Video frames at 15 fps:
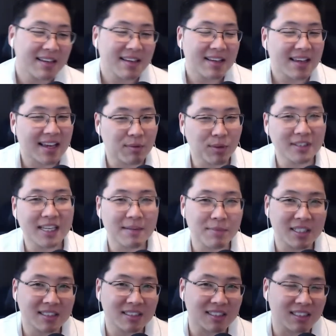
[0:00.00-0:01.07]
And what that
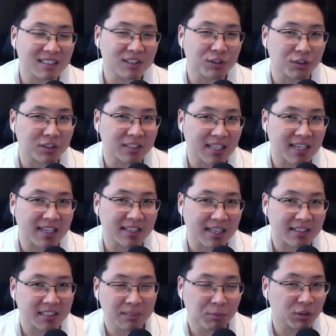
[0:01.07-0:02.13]
means is you're saying
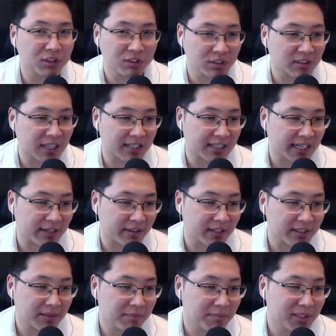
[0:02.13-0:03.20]
that this person does not
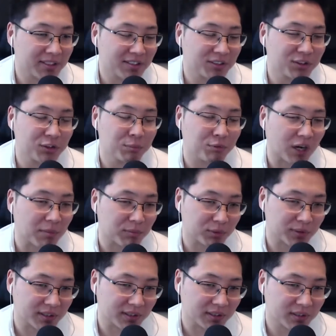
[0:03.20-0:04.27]
inherit. But there's two problems
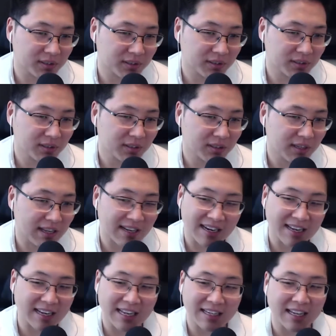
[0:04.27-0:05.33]
with this. And
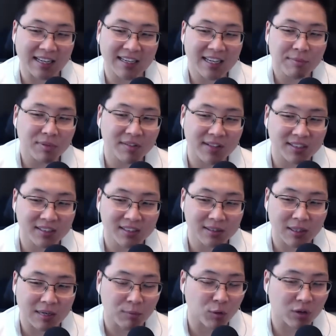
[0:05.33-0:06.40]
I can't believe that this is
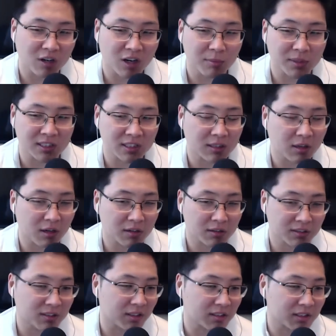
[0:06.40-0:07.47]
not more commonly
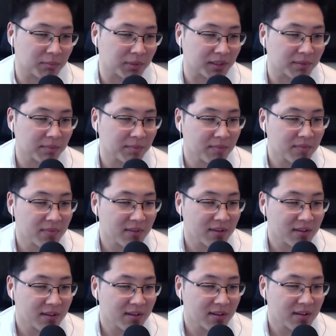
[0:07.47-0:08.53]
discussed. But
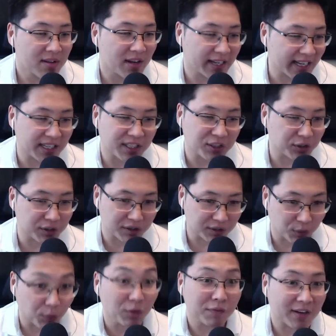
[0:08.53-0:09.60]
again, you're
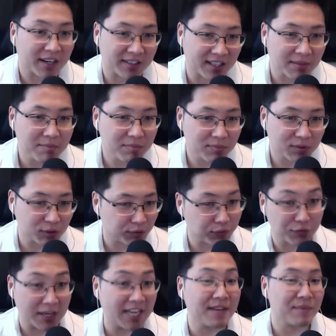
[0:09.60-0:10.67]
notifying them. You've
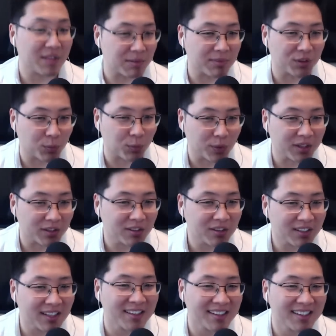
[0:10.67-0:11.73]
named them in the
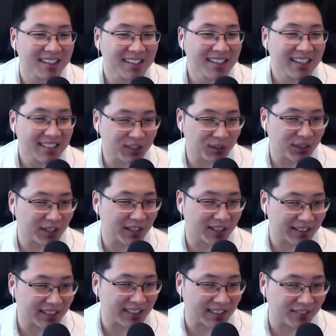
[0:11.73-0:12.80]
will. So you're,
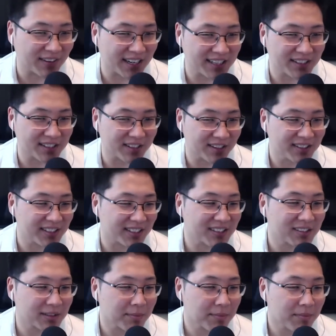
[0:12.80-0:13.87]
again, inviting the contest.